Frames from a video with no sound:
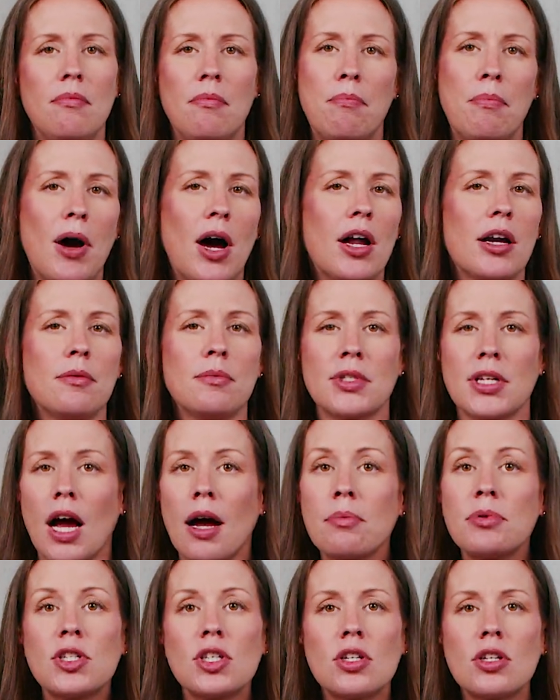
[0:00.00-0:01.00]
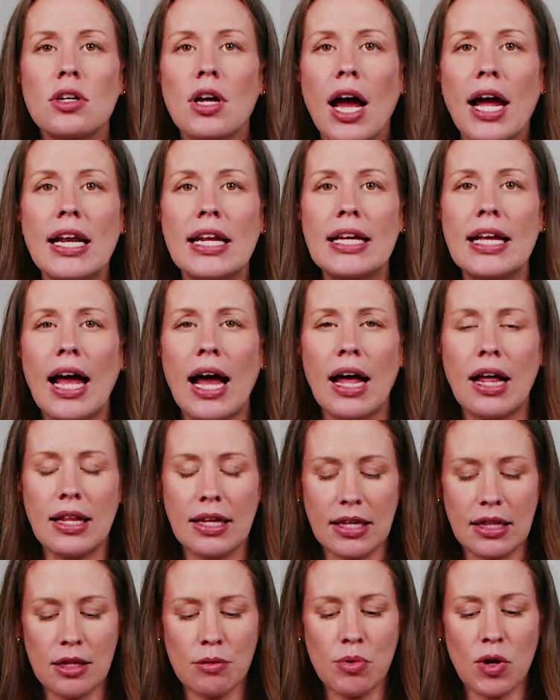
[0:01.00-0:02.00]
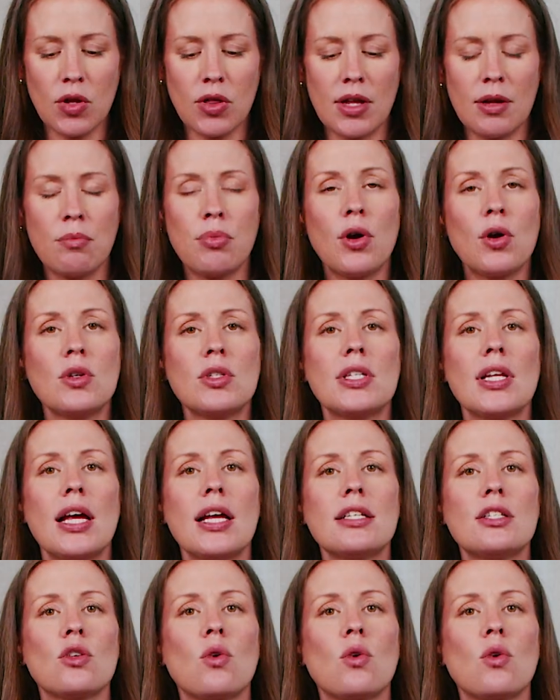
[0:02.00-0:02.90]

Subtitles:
bottoms optional kind of gal in the birthing process.